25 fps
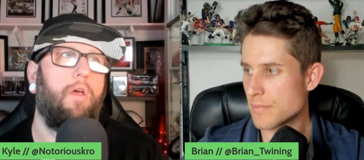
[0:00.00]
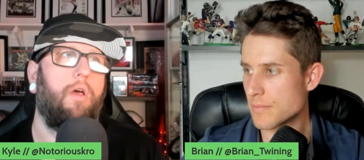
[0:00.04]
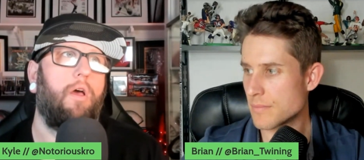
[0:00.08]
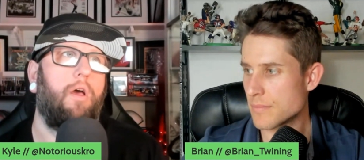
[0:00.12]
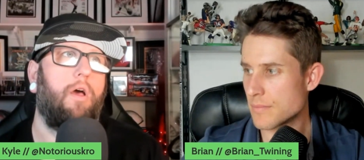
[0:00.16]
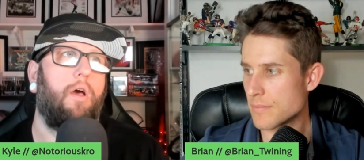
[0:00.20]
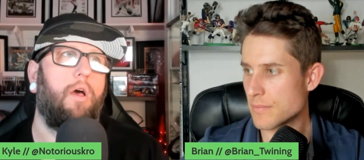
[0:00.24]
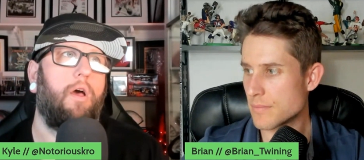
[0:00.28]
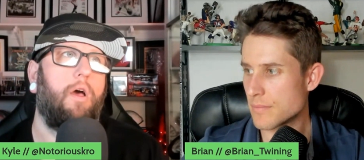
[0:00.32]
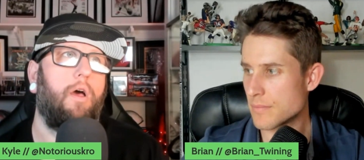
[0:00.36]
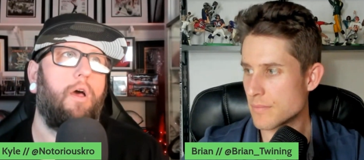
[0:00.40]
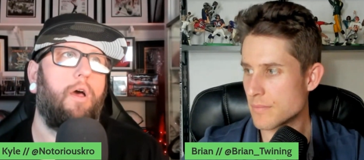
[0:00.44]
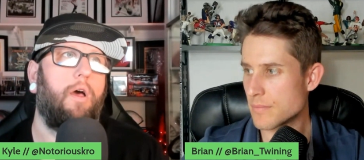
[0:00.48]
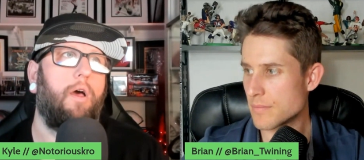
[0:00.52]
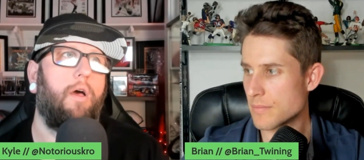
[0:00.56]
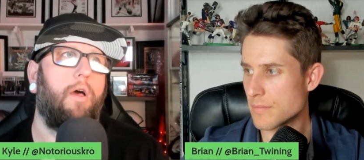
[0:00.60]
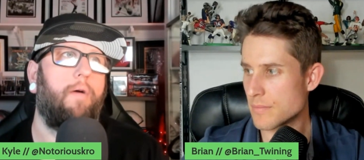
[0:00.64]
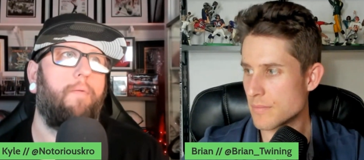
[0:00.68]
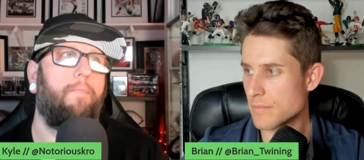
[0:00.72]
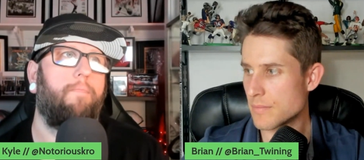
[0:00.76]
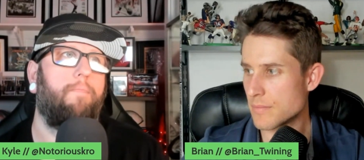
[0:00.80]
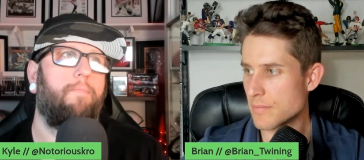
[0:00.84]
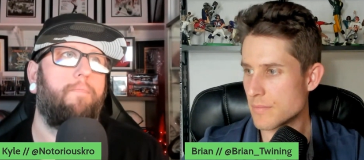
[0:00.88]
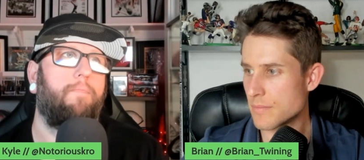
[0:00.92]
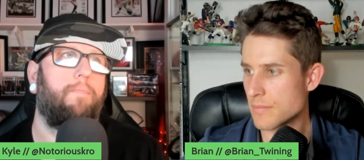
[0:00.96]

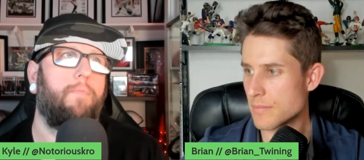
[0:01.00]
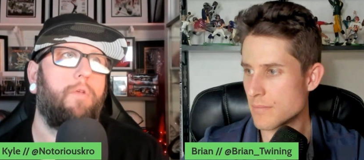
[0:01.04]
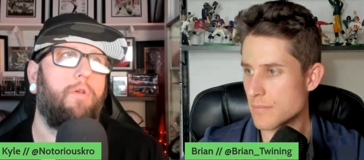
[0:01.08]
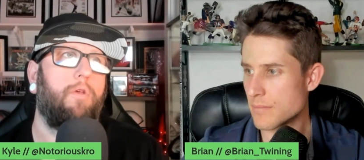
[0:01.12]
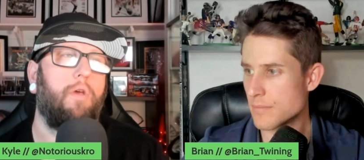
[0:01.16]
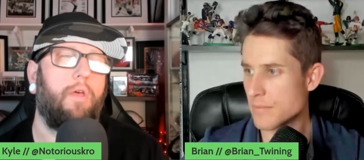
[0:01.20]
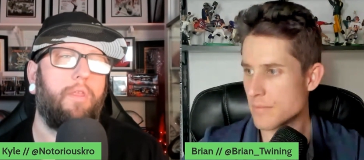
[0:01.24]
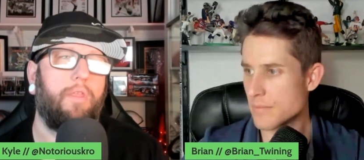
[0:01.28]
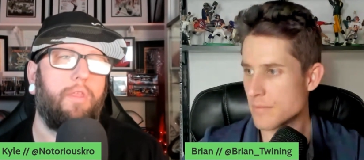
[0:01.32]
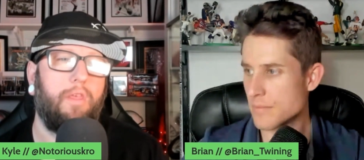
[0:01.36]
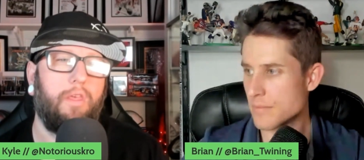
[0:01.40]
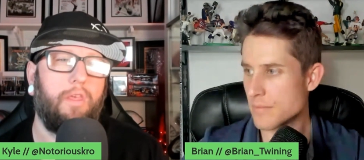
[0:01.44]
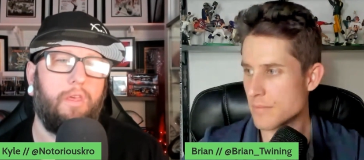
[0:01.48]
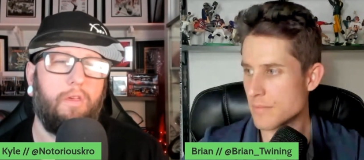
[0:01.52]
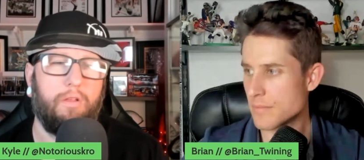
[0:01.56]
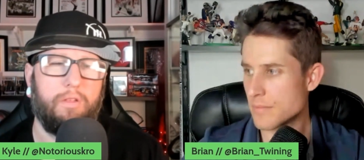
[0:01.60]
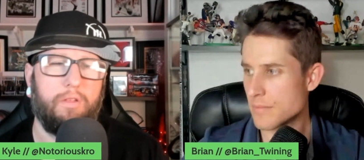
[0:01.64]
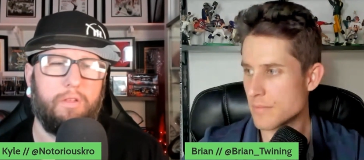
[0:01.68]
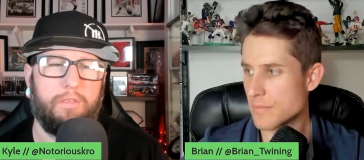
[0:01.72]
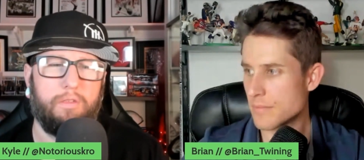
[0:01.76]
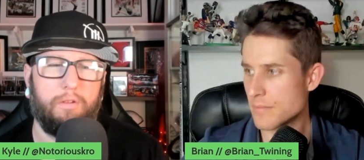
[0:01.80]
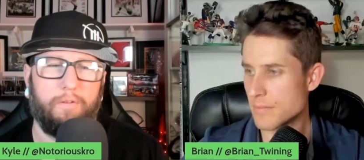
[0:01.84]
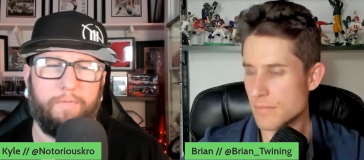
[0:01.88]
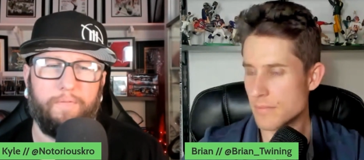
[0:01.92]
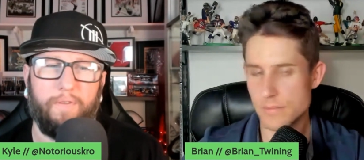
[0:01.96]
Speaker 1: Um, you, I think you can
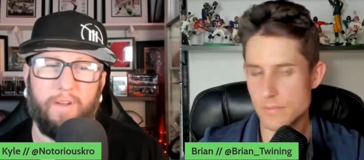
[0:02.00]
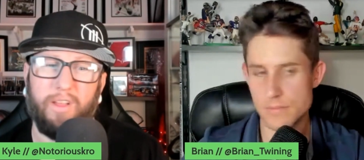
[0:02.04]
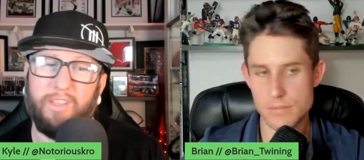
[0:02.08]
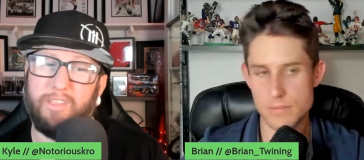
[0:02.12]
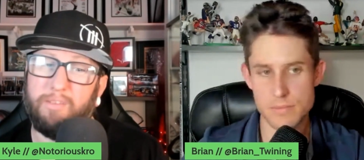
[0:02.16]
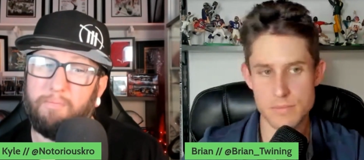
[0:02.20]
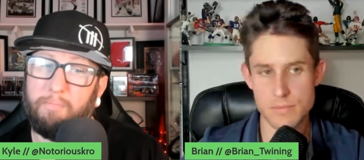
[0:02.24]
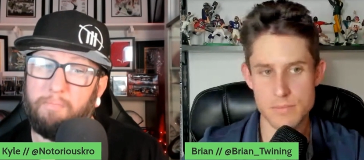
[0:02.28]
still find some